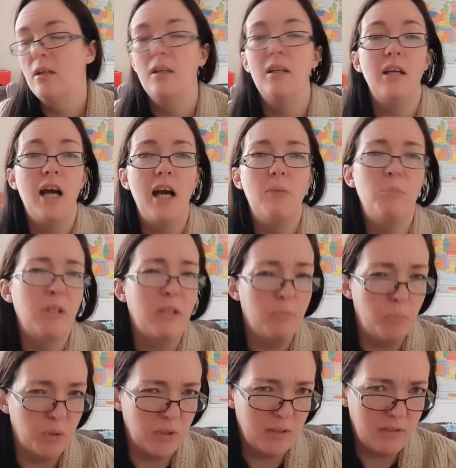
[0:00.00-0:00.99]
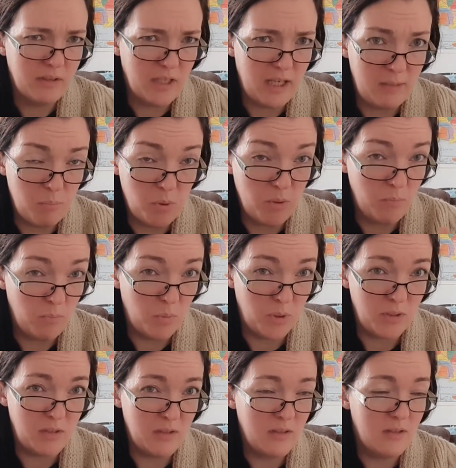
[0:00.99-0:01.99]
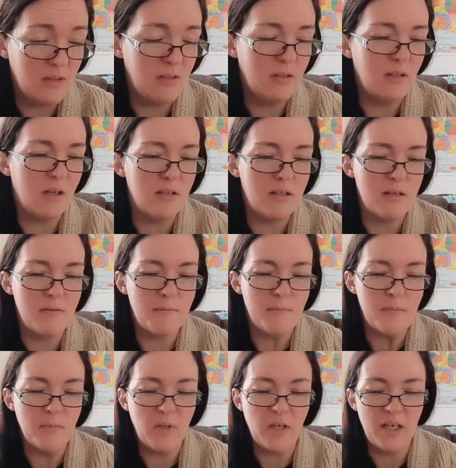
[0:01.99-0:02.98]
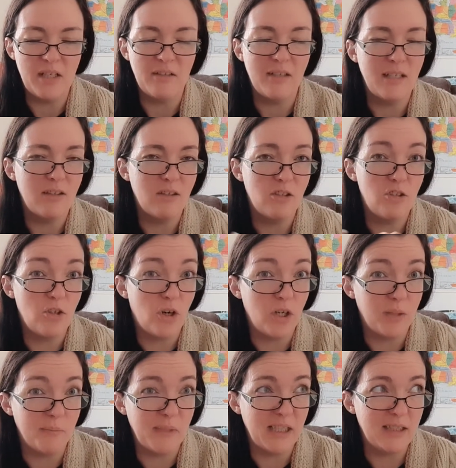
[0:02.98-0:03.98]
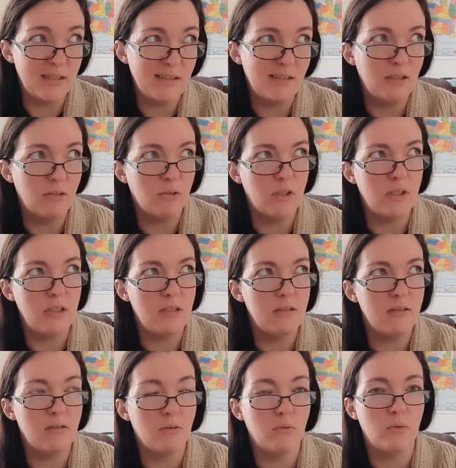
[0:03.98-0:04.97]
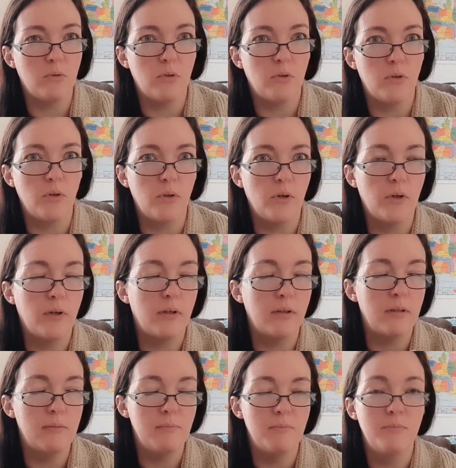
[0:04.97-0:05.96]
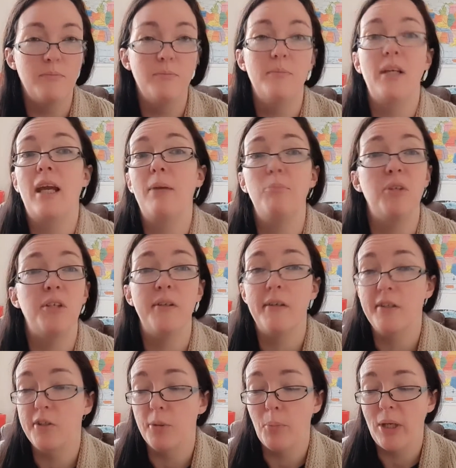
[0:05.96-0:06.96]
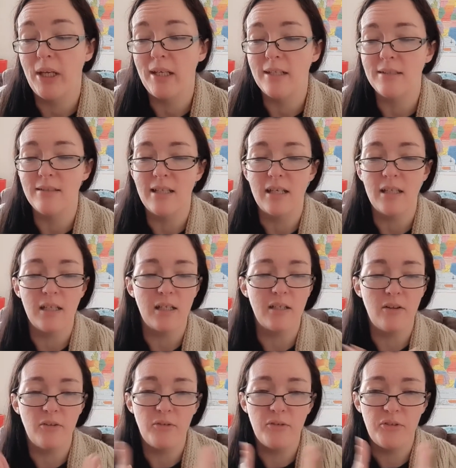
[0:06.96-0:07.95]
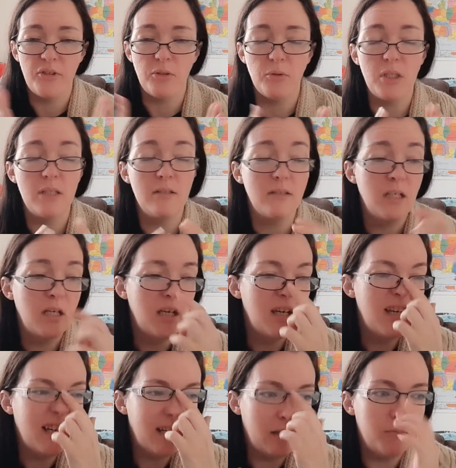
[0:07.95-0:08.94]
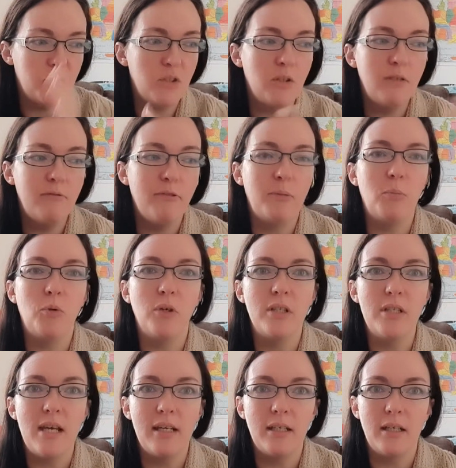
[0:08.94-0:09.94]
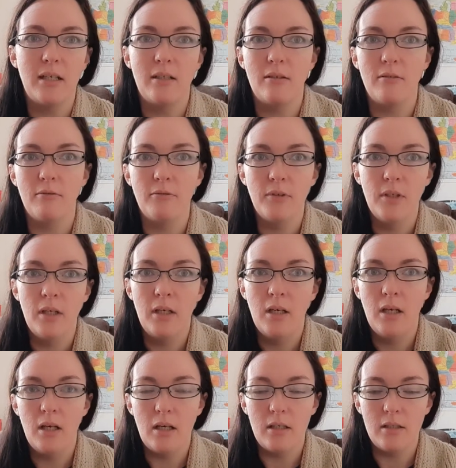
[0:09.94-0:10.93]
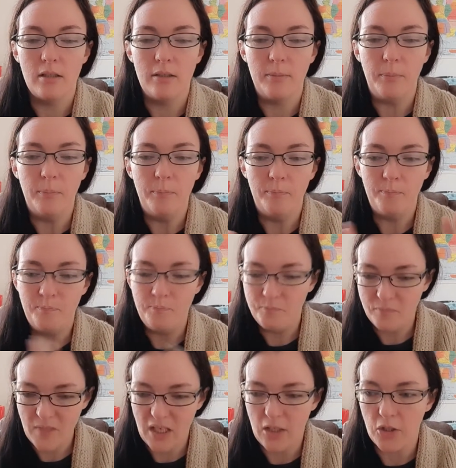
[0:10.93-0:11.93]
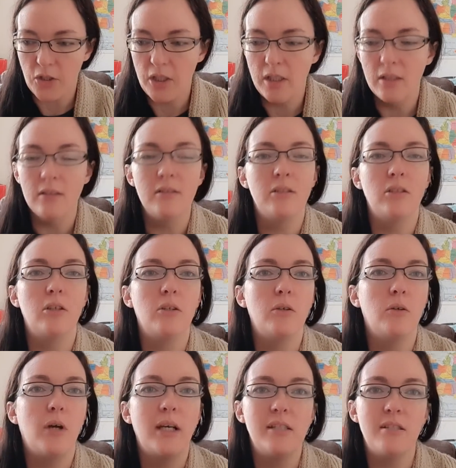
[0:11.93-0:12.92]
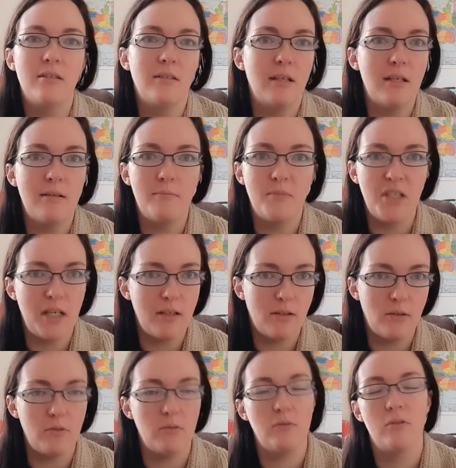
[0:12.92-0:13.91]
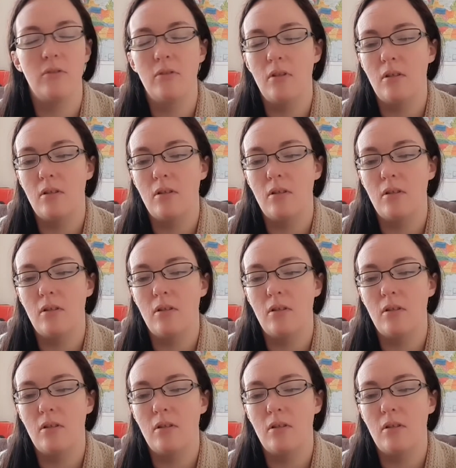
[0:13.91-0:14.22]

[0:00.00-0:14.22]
comic book type books, kind of like the Dogman series or Captain Underpants, that kind of series. So they fit more in that kind of area. So I just let him take those.